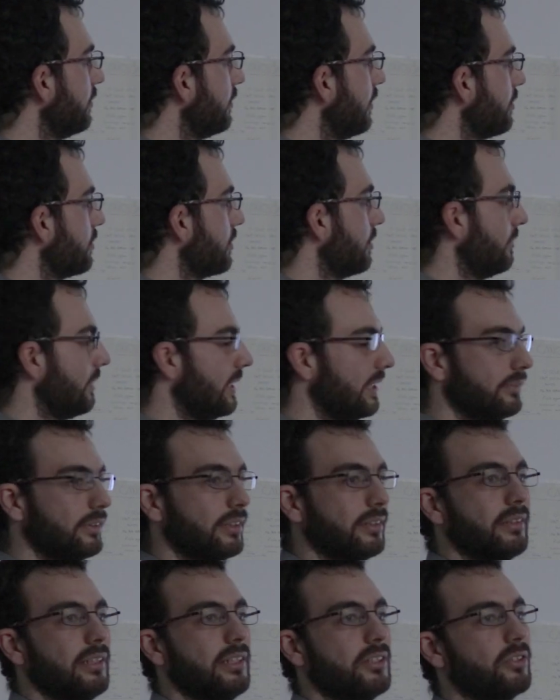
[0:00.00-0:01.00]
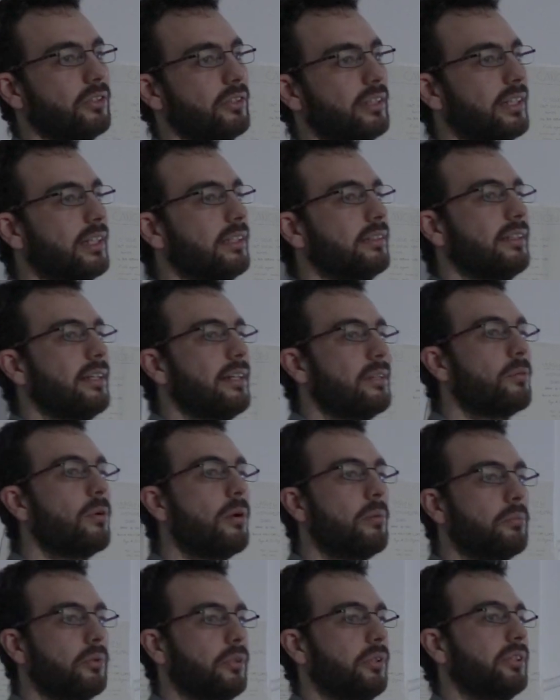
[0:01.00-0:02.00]
boat goes around, it's going to get like
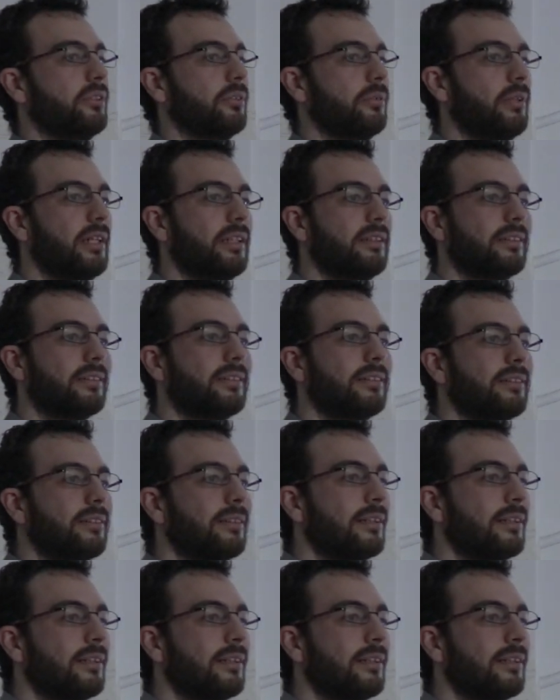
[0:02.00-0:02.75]
1 point, all right?